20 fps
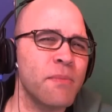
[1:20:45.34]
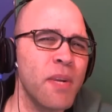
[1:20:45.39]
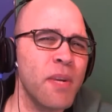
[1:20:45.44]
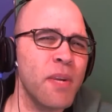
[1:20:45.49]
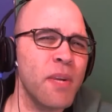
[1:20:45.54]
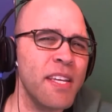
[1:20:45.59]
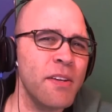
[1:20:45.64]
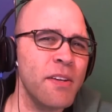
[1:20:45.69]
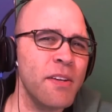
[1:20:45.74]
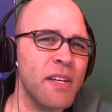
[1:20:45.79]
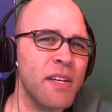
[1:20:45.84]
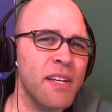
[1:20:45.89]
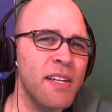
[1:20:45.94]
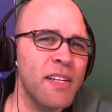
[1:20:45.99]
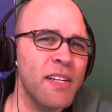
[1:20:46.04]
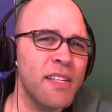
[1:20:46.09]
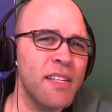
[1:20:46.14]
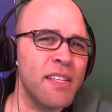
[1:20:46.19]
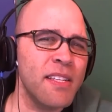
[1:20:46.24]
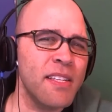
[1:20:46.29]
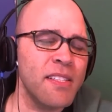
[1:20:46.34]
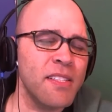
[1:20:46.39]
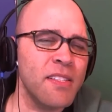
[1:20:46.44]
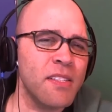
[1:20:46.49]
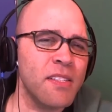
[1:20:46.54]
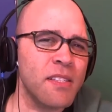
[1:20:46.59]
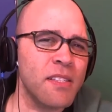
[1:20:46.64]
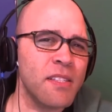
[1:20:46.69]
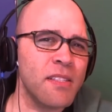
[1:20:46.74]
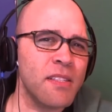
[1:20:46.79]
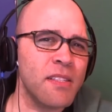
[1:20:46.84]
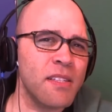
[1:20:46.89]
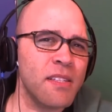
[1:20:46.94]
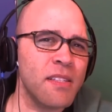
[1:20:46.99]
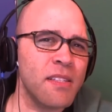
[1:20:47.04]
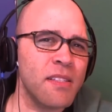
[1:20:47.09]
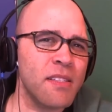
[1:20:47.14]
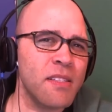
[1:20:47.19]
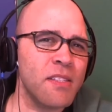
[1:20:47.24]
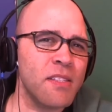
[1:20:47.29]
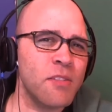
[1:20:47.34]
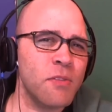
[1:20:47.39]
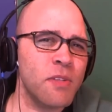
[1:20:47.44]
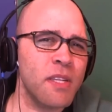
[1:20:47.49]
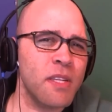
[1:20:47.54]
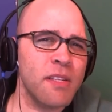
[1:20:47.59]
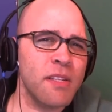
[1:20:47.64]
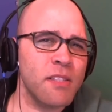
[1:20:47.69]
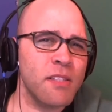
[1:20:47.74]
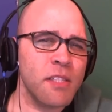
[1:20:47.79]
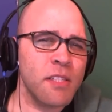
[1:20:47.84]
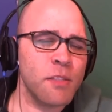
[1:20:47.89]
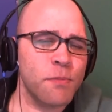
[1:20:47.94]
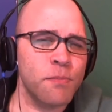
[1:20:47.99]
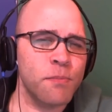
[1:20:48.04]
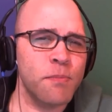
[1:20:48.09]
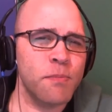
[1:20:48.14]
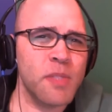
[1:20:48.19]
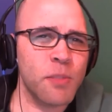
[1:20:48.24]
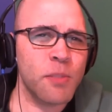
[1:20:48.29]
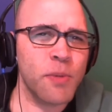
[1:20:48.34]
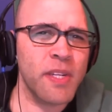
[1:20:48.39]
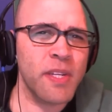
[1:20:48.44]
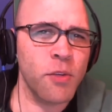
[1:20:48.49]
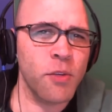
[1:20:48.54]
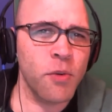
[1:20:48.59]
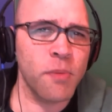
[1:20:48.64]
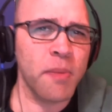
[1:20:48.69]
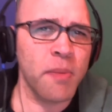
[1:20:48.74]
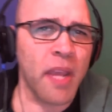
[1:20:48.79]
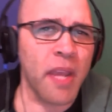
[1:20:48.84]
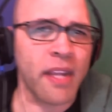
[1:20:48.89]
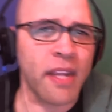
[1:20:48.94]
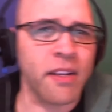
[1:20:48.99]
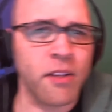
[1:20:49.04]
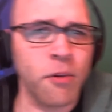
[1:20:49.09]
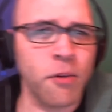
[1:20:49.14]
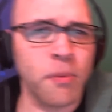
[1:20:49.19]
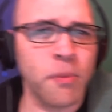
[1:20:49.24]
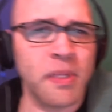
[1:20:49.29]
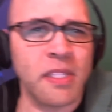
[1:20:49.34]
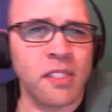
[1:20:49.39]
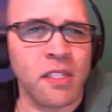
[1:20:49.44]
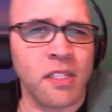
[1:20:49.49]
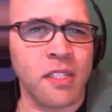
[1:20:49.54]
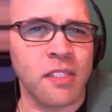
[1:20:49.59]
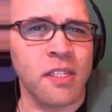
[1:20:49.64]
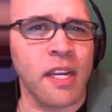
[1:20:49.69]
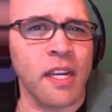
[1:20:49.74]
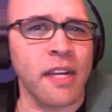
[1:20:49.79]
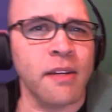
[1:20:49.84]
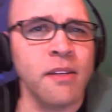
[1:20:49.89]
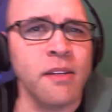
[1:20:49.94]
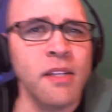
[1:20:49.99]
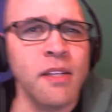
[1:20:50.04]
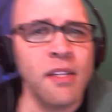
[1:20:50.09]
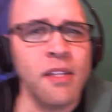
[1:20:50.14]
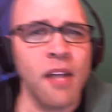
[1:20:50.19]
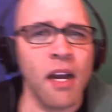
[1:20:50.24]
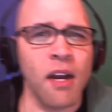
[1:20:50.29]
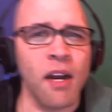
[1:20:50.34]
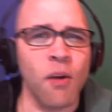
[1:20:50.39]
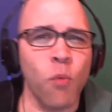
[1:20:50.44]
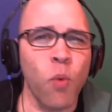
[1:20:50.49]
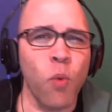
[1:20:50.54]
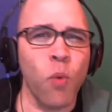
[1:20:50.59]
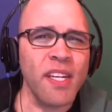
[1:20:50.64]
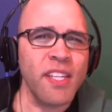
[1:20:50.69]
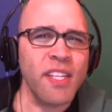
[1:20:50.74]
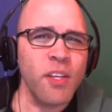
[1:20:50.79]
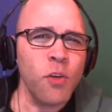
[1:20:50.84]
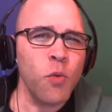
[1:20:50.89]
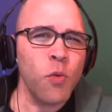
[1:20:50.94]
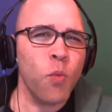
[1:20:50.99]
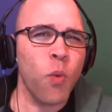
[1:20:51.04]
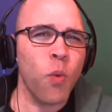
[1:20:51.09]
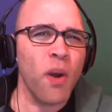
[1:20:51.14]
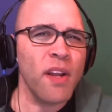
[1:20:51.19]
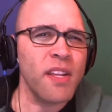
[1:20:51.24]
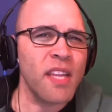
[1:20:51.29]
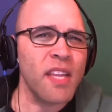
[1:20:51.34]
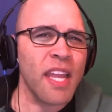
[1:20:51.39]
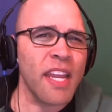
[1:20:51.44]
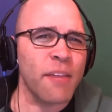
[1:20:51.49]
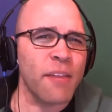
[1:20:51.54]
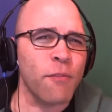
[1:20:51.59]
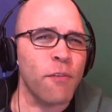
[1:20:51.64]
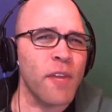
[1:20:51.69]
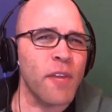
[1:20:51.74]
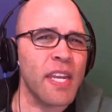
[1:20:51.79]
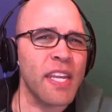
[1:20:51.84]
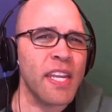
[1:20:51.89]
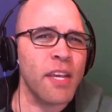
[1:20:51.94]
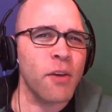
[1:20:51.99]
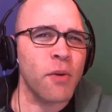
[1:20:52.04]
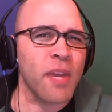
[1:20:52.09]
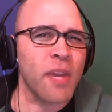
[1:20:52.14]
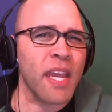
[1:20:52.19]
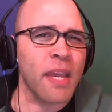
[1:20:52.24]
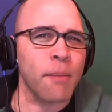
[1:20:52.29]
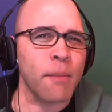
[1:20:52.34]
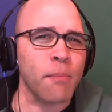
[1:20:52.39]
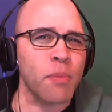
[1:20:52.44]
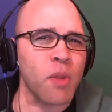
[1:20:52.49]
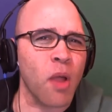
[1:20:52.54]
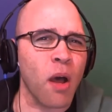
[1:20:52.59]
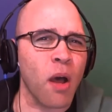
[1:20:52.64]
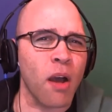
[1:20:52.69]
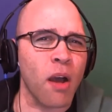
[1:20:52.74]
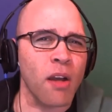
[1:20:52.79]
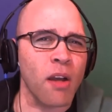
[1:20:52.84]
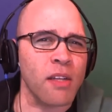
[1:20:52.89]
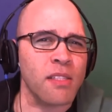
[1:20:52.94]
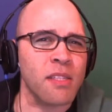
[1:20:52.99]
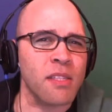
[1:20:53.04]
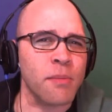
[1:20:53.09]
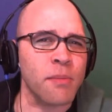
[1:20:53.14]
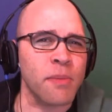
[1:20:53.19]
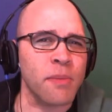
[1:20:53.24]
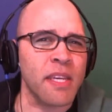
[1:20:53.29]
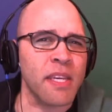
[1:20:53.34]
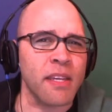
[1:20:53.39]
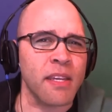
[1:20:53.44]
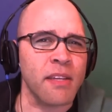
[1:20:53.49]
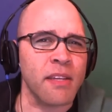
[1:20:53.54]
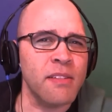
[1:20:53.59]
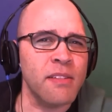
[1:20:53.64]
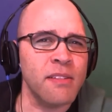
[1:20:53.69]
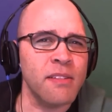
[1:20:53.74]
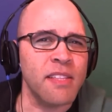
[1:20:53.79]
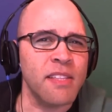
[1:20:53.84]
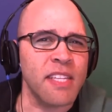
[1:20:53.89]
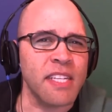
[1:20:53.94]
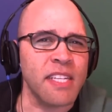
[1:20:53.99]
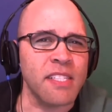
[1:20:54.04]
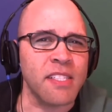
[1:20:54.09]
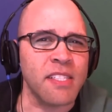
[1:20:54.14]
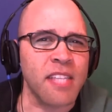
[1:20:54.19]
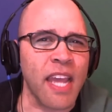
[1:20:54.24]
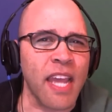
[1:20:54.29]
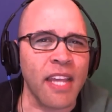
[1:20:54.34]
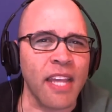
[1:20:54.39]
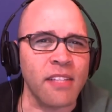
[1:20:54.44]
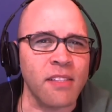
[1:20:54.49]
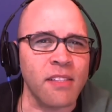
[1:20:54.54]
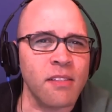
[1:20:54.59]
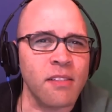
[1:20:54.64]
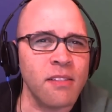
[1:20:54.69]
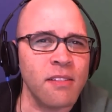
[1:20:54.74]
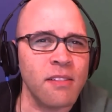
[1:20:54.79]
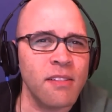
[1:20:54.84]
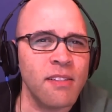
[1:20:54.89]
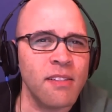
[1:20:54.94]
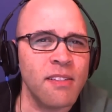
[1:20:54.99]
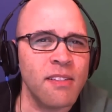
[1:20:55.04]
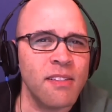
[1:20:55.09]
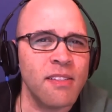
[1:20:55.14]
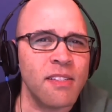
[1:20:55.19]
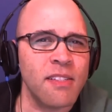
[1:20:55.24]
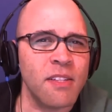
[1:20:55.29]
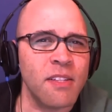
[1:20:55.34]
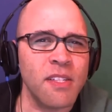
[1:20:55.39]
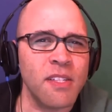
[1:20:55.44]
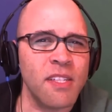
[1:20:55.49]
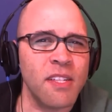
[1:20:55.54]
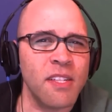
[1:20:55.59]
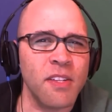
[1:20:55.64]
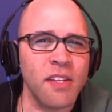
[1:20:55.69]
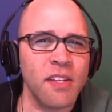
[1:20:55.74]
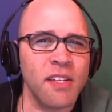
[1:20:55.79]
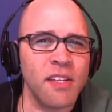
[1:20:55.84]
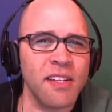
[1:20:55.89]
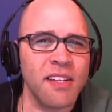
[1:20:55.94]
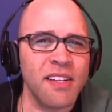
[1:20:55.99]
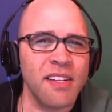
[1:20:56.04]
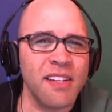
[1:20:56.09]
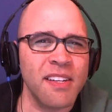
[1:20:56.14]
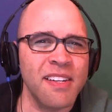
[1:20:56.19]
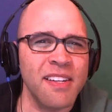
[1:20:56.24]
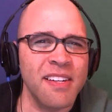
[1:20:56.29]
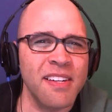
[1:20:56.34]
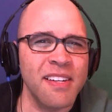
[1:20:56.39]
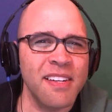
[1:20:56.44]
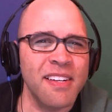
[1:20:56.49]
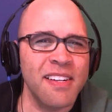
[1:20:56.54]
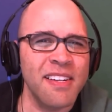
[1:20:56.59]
do you? This is just between you and me. Nobody's listening. What do you want like video game blogs to be these days? I don't know. I mean,